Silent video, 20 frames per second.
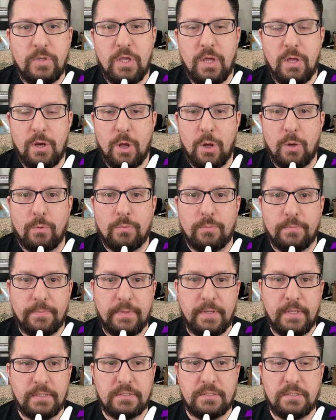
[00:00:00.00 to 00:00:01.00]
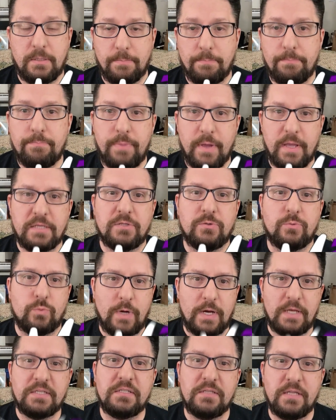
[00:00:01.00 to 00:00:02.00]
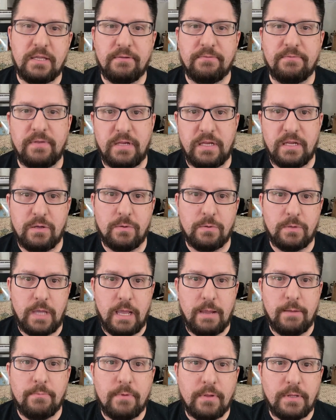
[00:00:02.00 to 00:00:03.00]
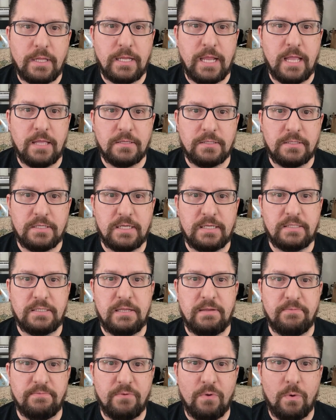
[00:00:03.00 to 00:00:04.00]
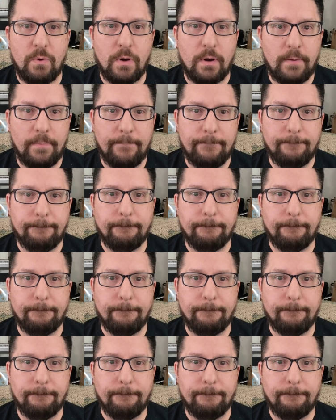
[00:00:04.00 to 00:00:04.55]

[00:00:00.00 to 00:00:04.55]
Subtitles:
you know, is the best wrestling video game on the N64.